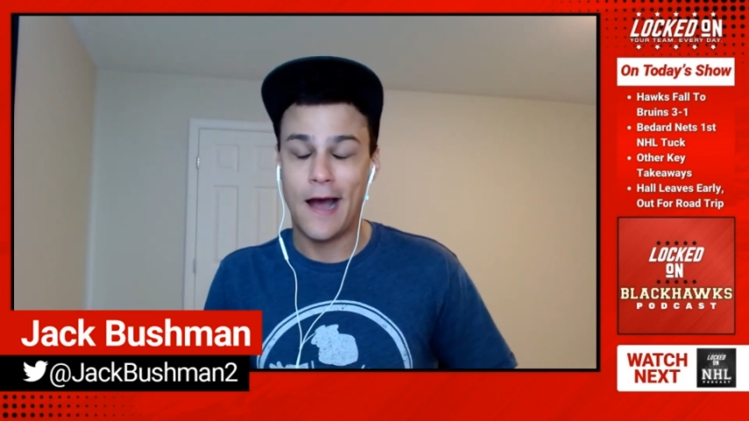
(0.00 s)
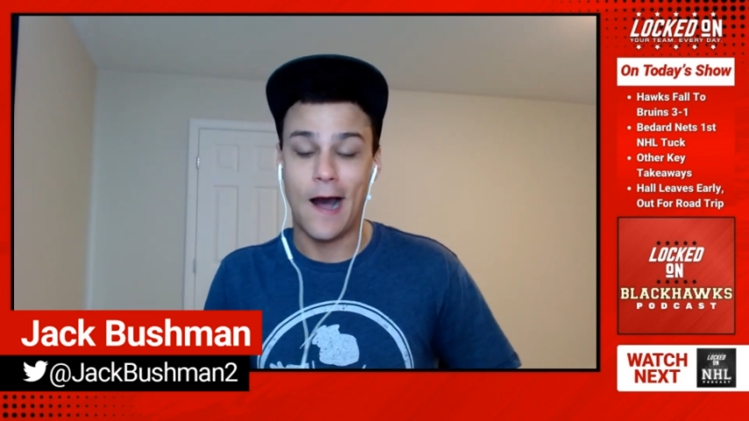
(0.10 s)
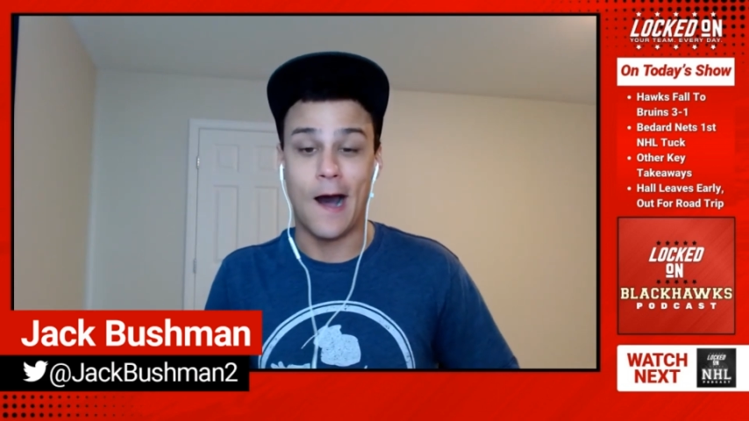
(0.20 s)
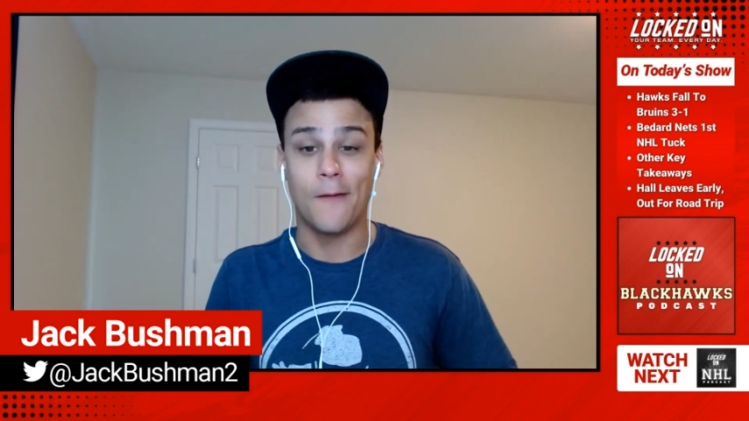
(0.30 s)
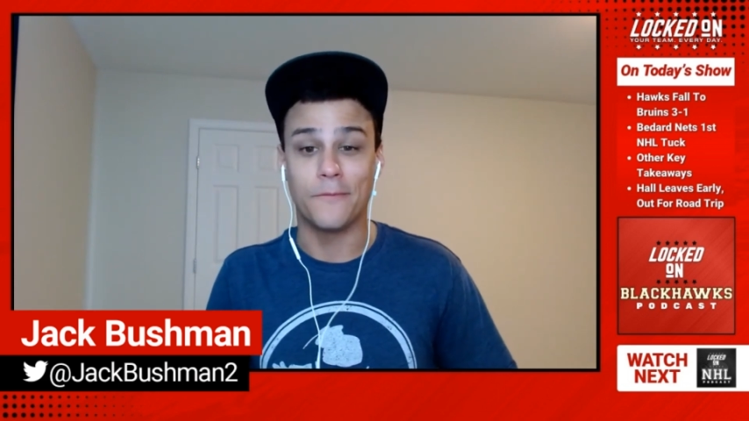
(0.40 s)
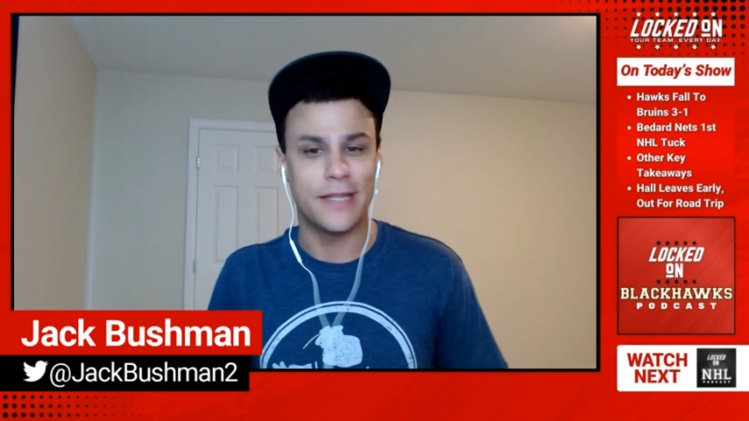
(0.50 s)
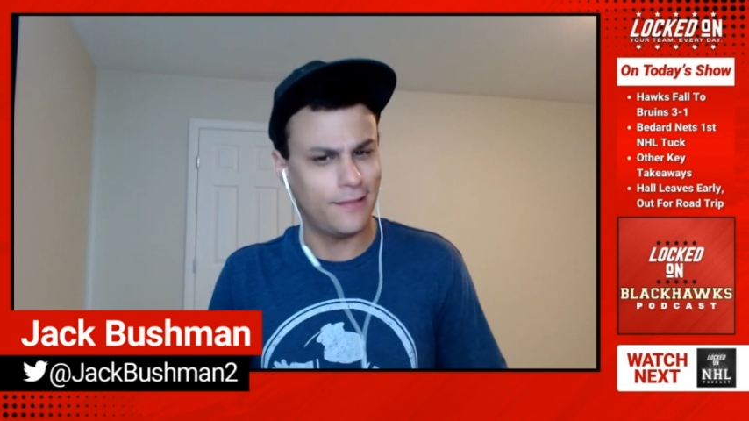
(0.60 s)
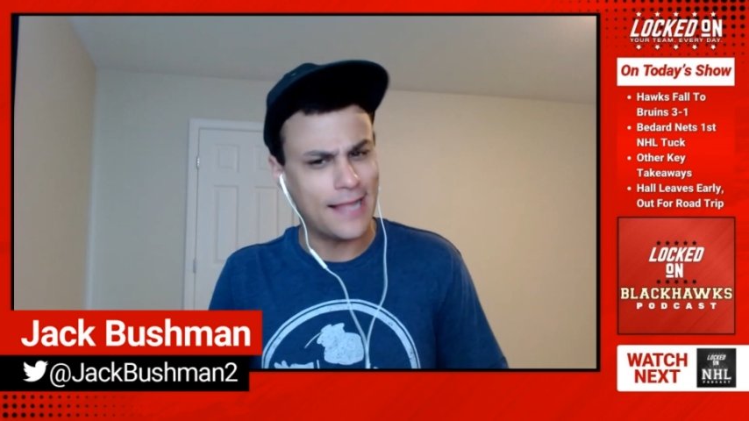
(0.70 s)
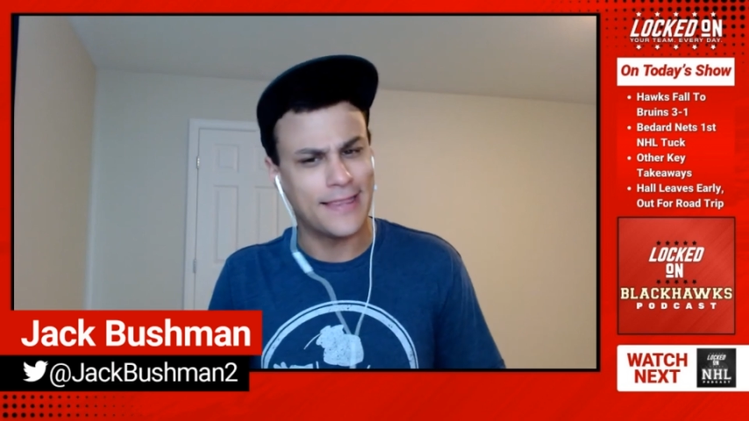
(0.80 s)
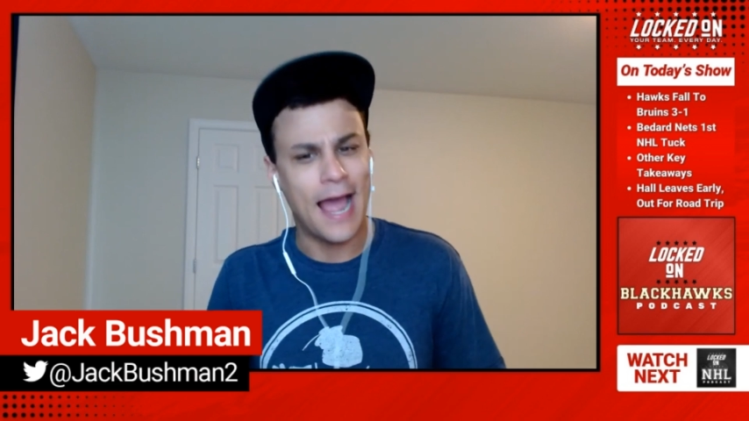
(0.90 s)

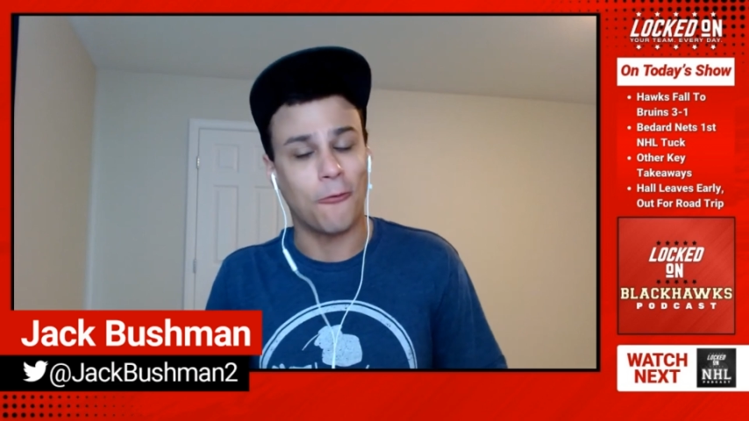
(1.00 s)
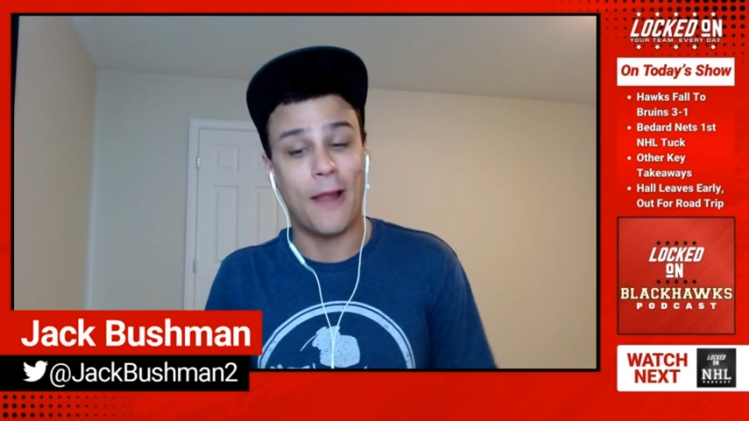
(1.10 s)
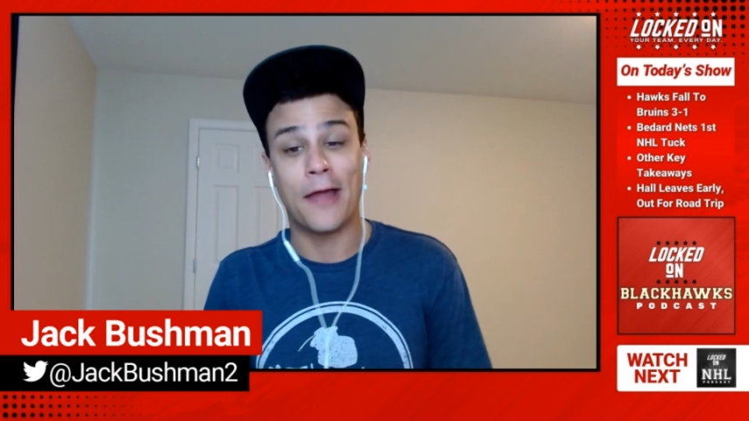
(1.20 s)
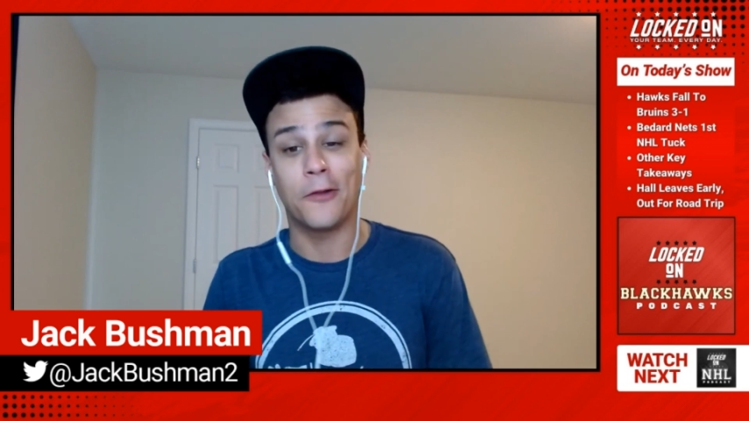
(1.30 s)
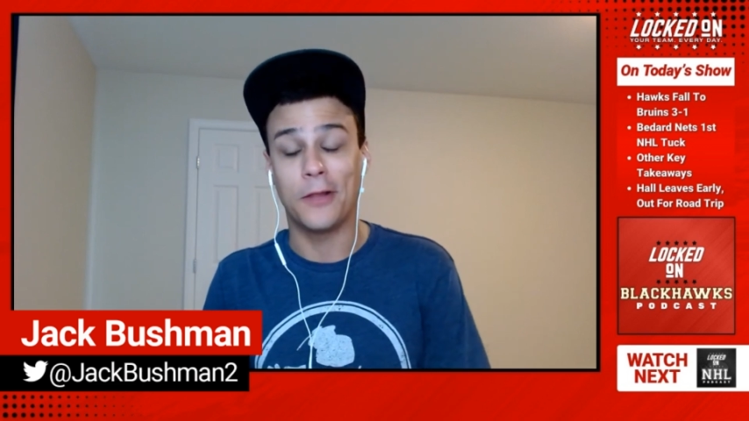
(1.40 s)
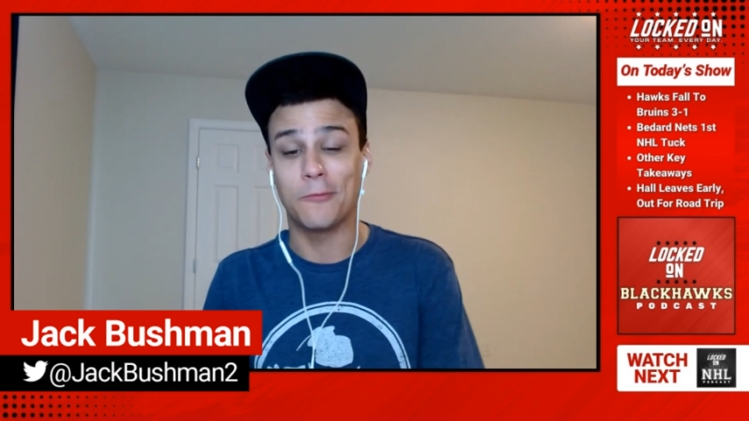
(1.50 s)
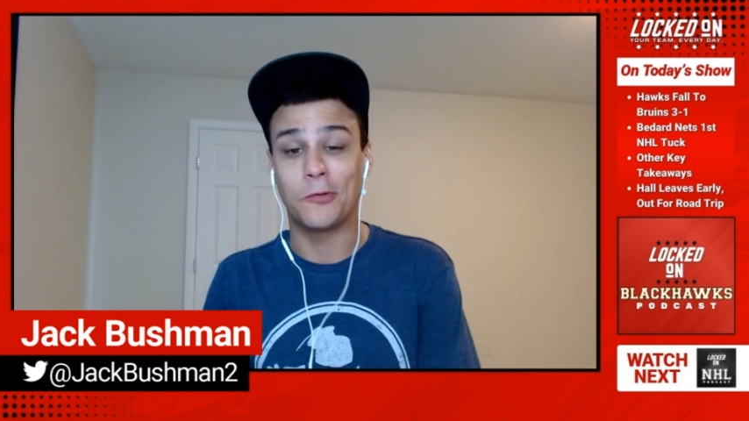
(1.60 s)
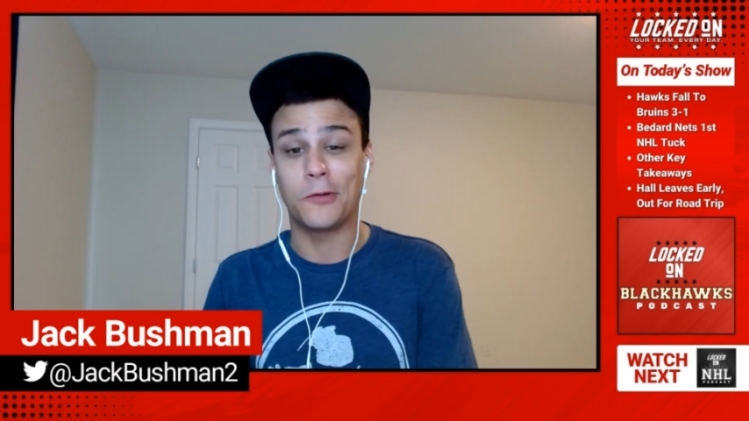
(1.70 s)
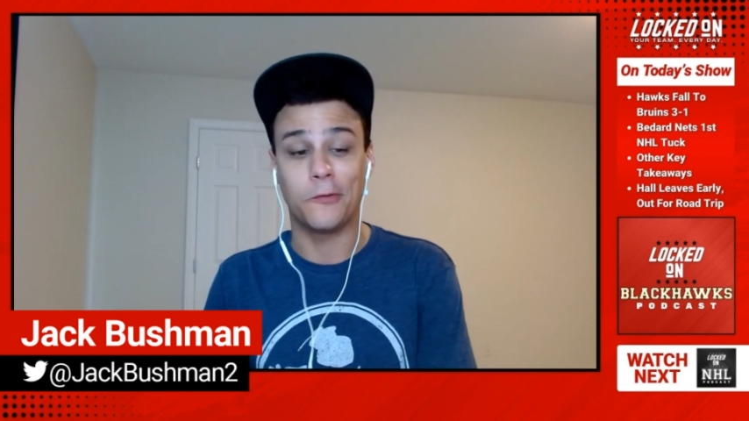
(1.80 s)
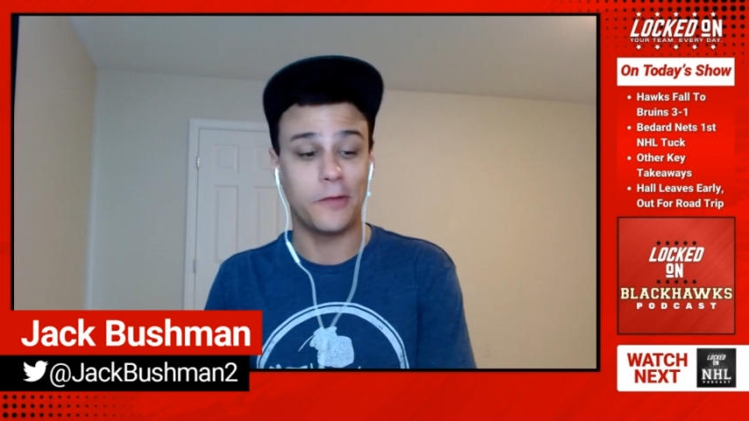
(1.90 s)
Didn't let that rattle him
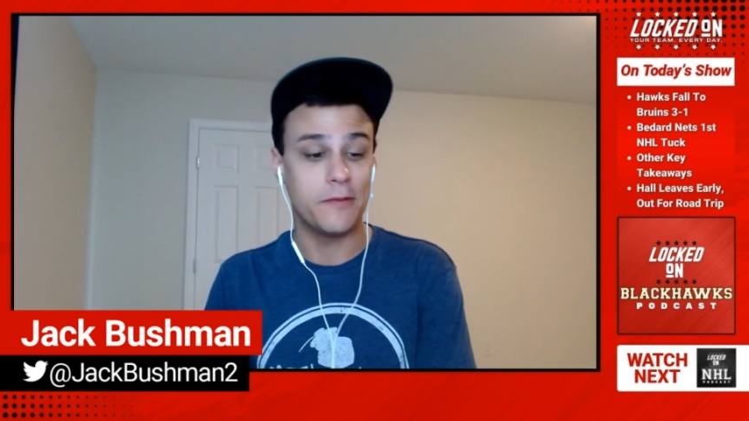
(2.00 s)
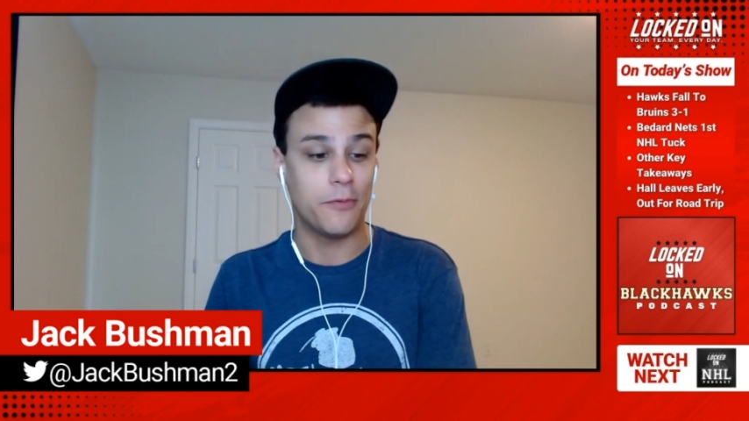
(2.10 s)
clearly,